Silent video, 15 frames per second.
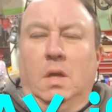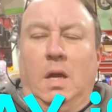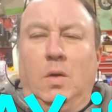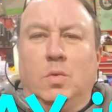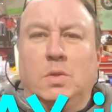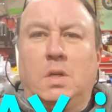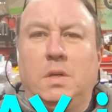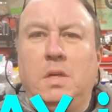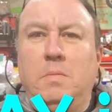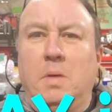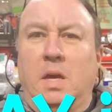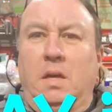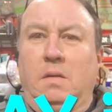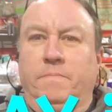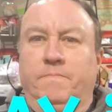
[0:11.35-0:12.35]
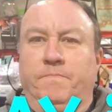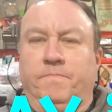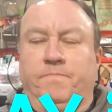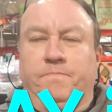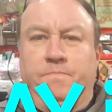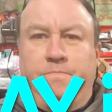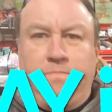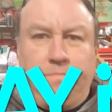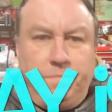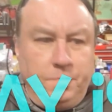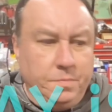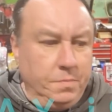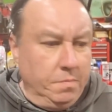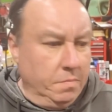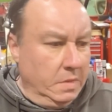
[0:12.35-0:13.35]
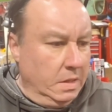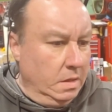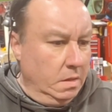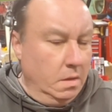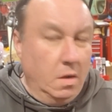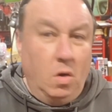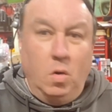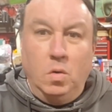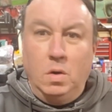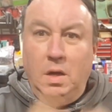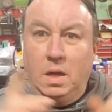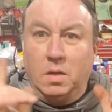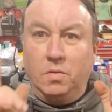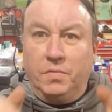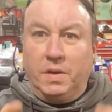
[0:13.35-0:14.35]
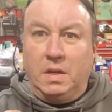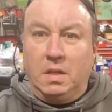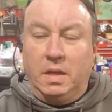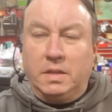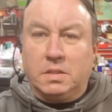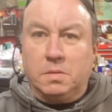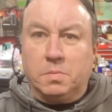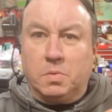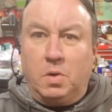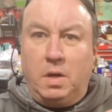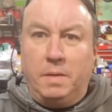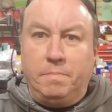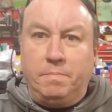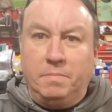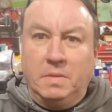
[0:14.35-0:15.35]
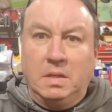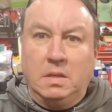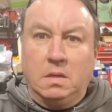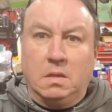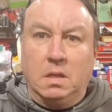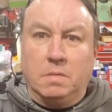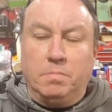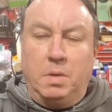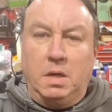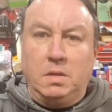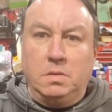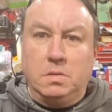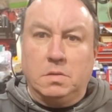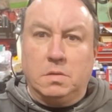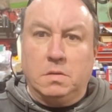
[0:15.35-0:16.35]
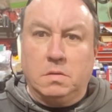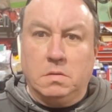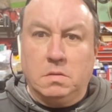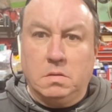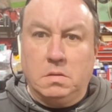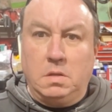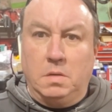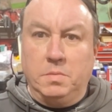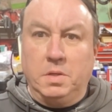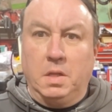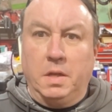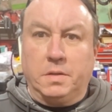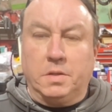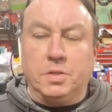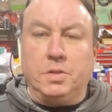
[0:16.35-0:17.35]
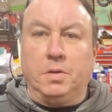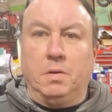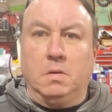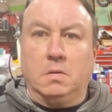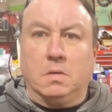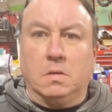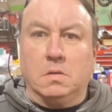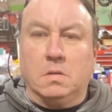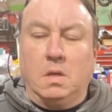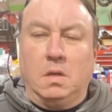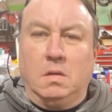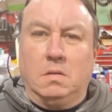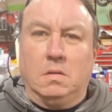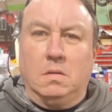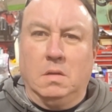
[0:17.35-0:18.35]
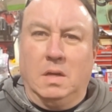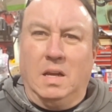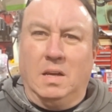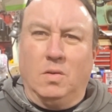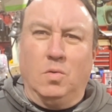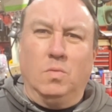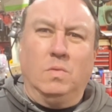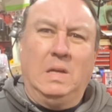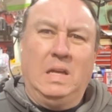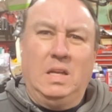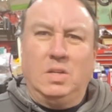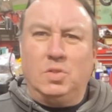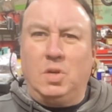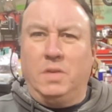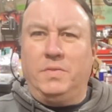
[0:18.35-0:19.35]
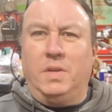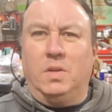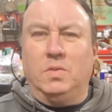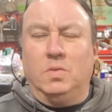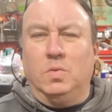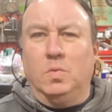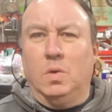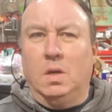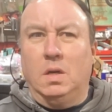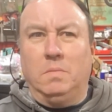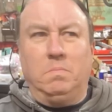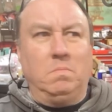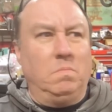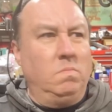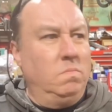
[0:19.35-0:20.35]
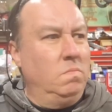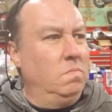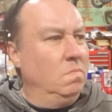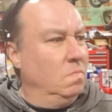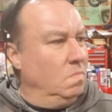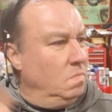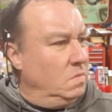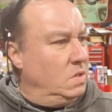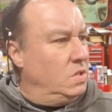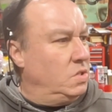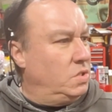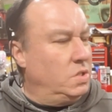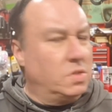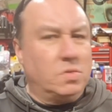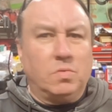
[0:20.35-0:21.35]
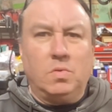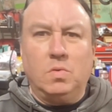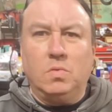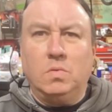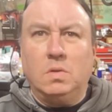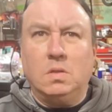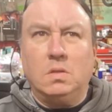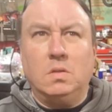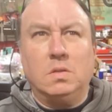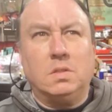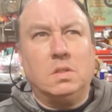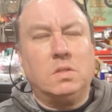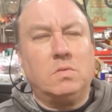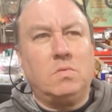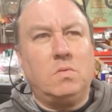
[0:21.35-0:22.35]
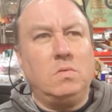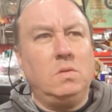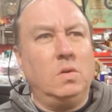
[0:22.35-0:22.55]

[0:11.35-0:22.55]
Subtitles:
I was on eBay. Oh, I don't forget, like, subscribe, click buttons, tell me you like the shirt, because I got to go drive down to Cicero. No, Cicero?